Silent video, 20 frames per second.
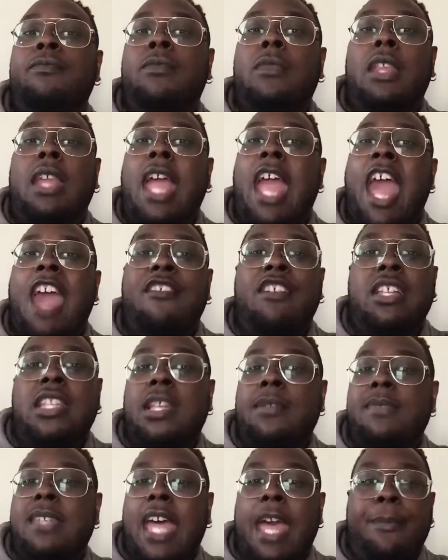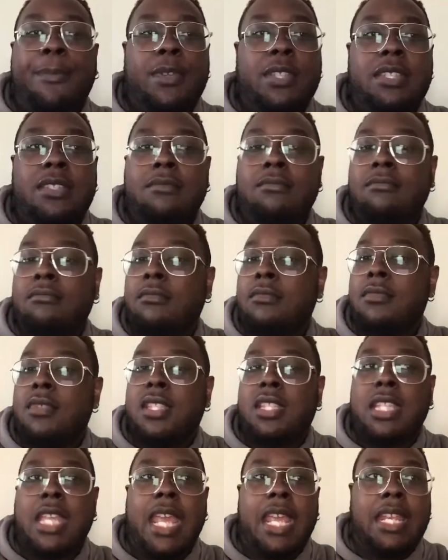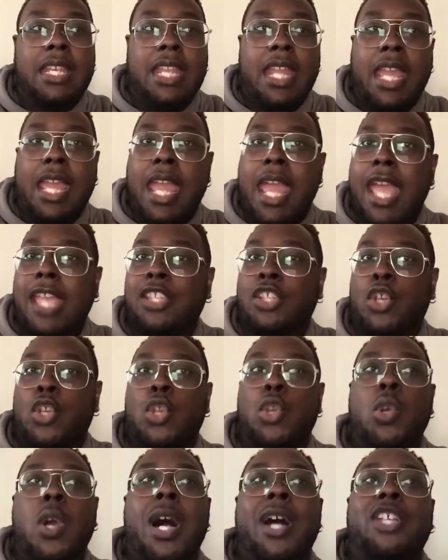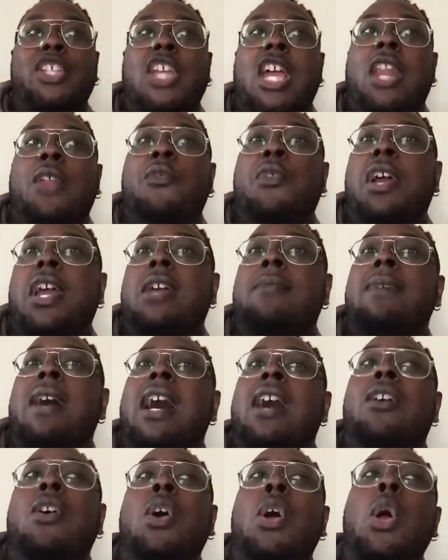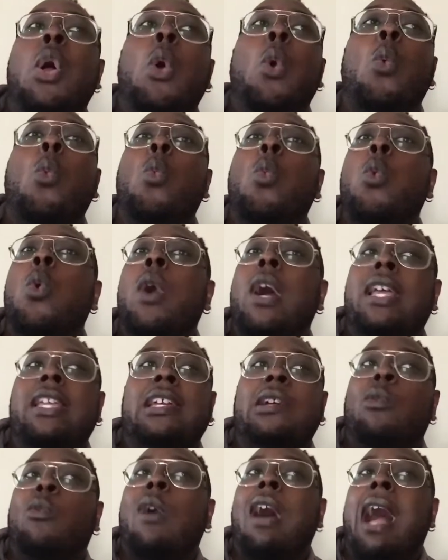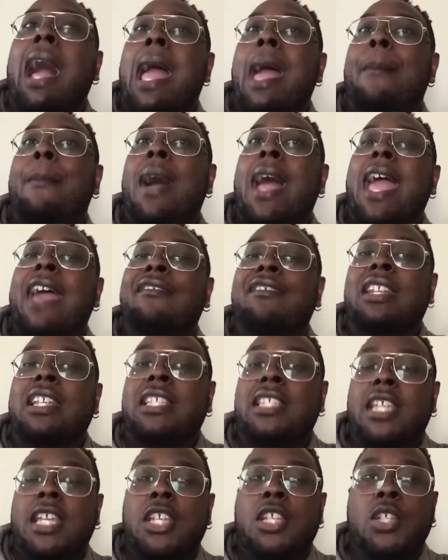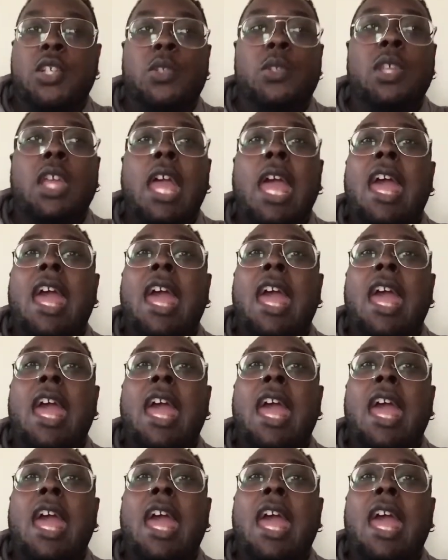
having some type of sickness, or you always trying to worry about why am I having these issues?